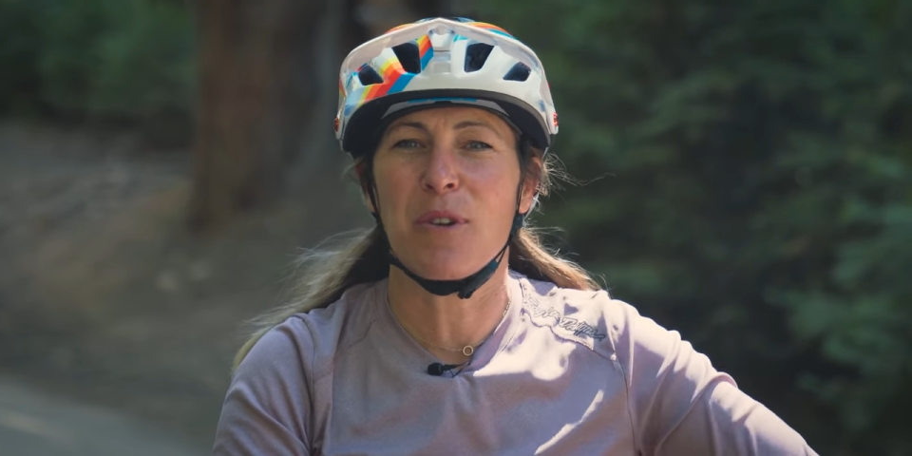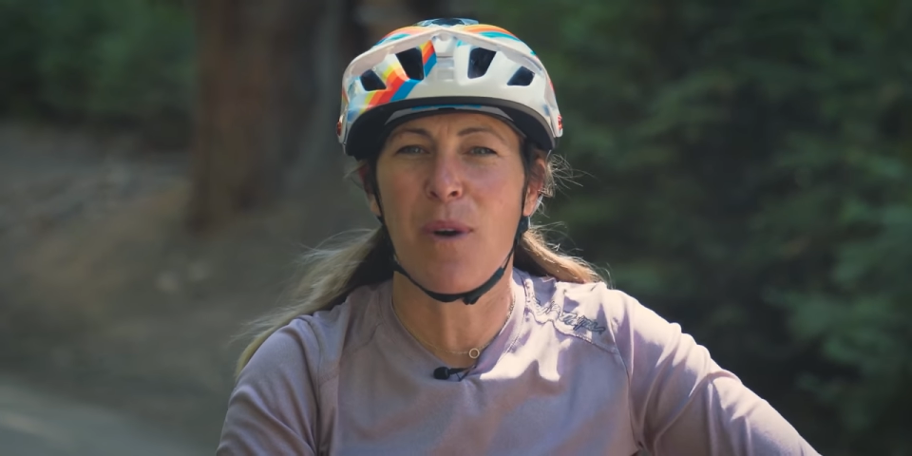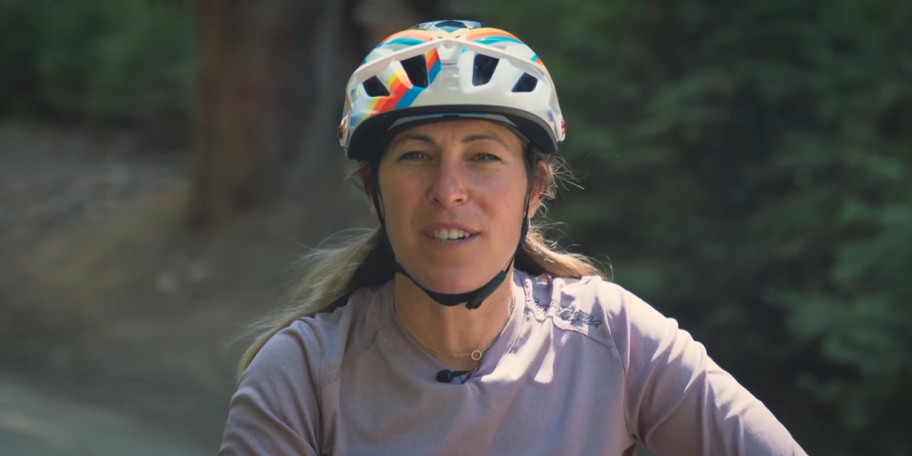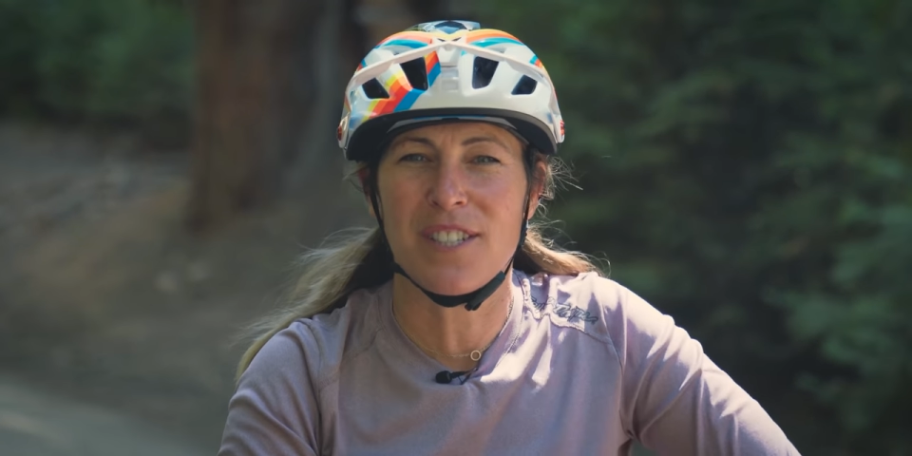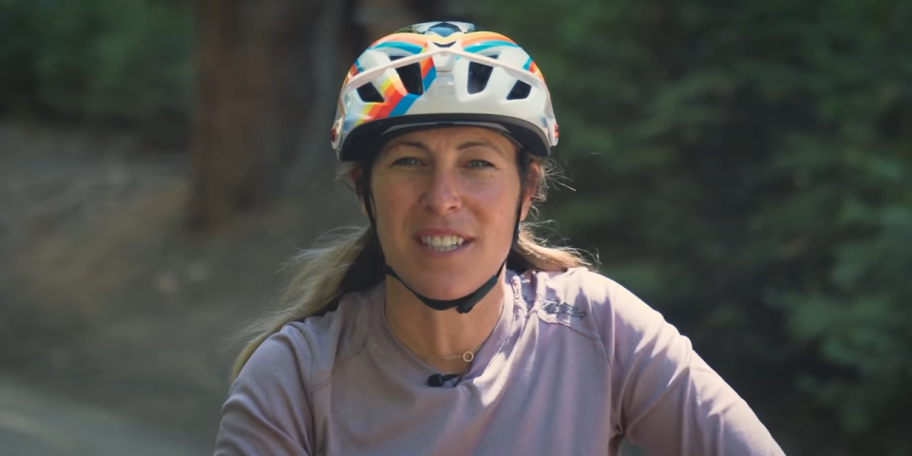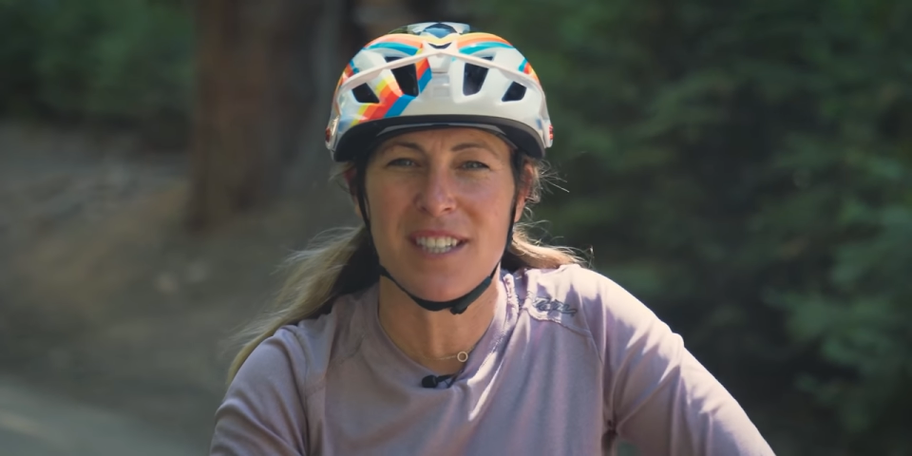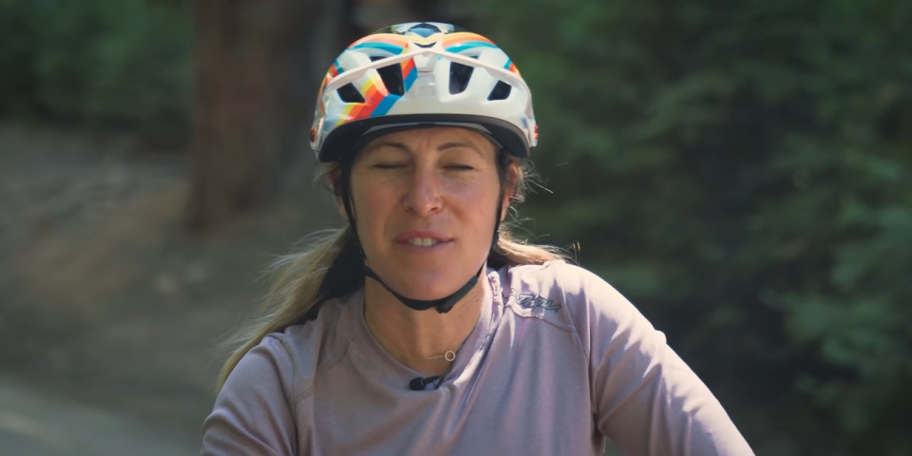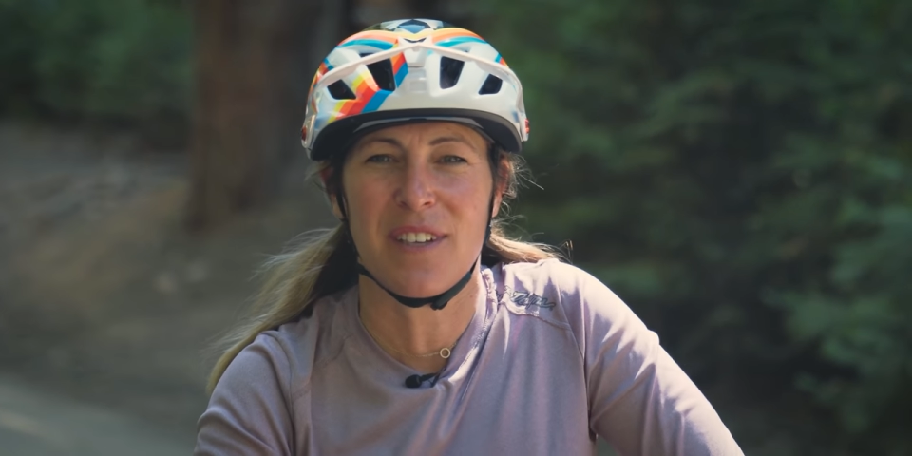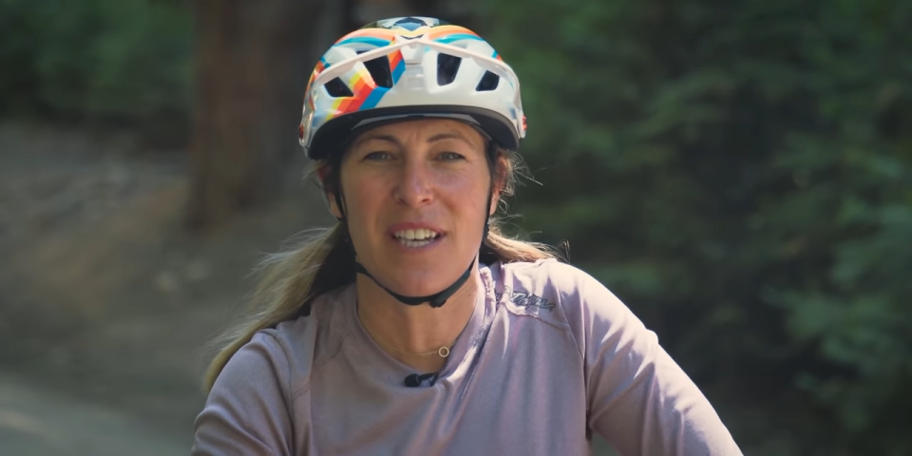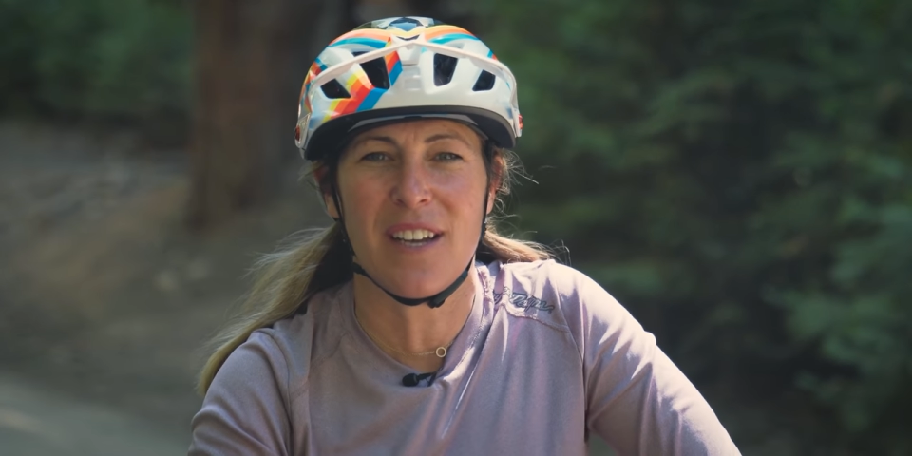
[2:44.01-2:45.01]
watching this
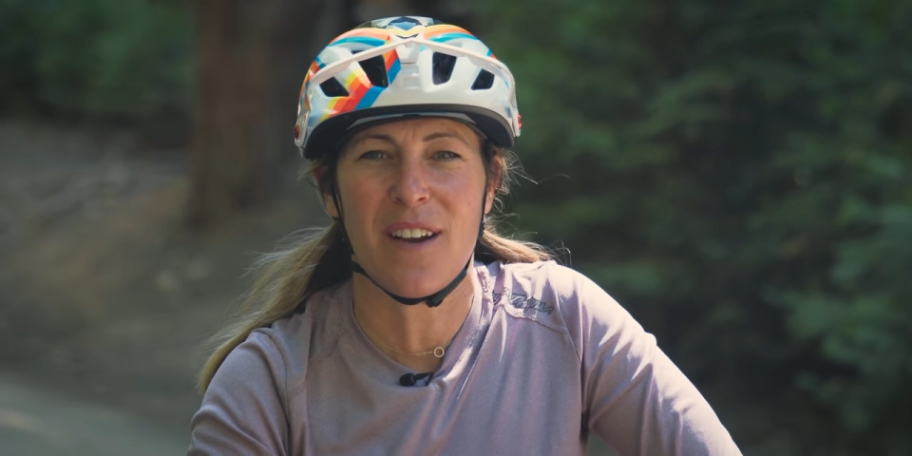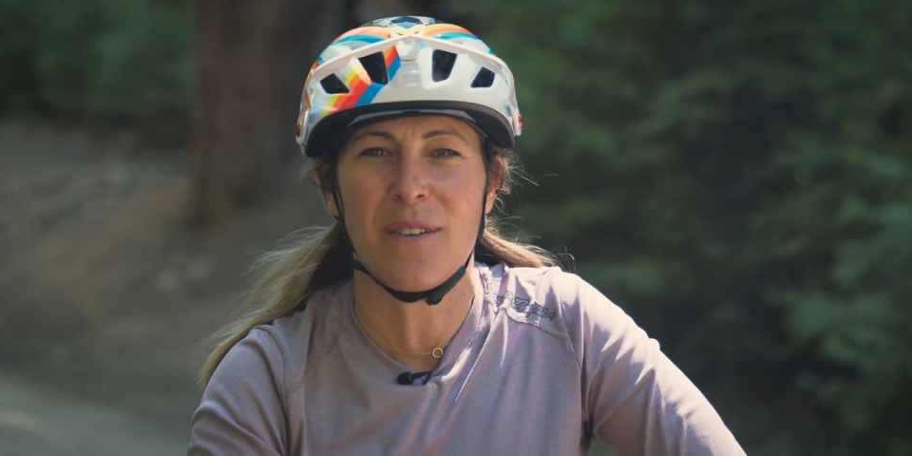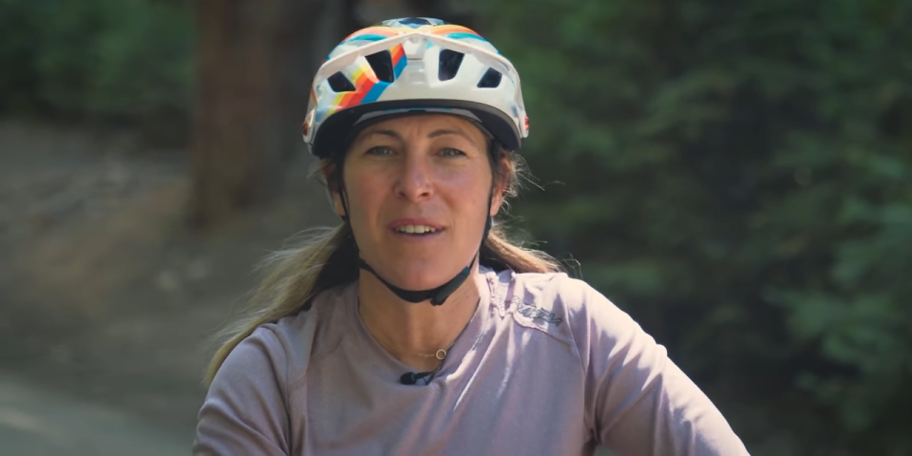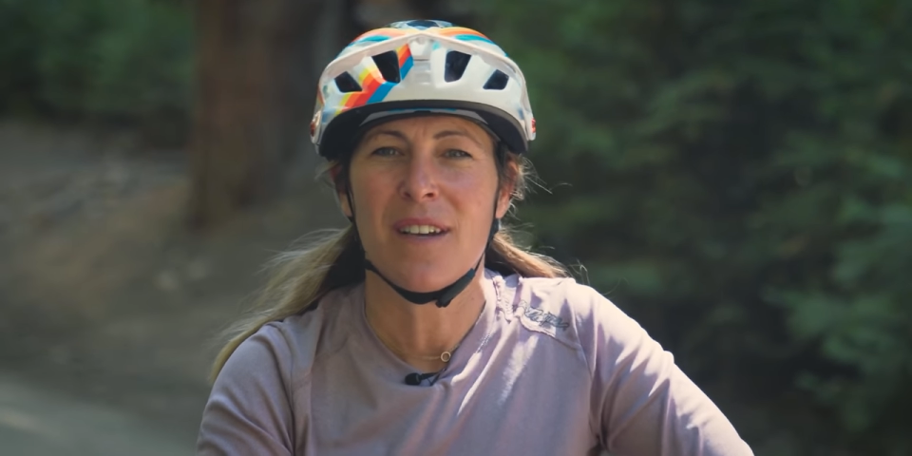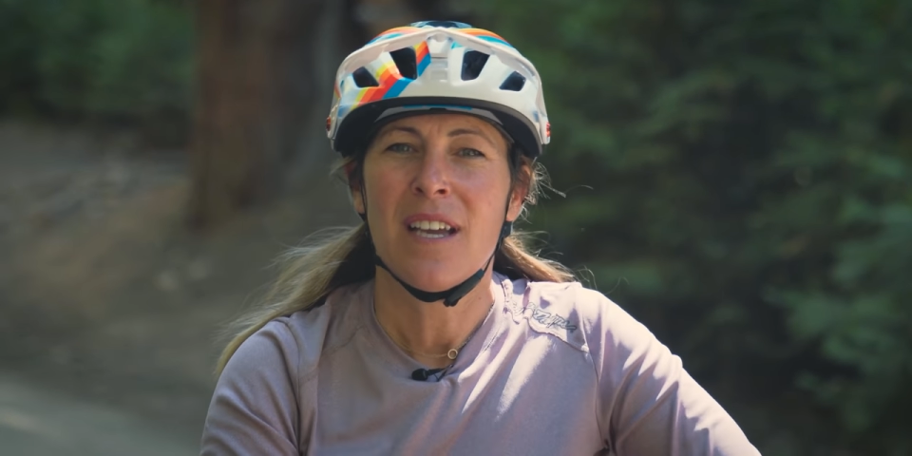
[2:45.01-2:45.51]
video.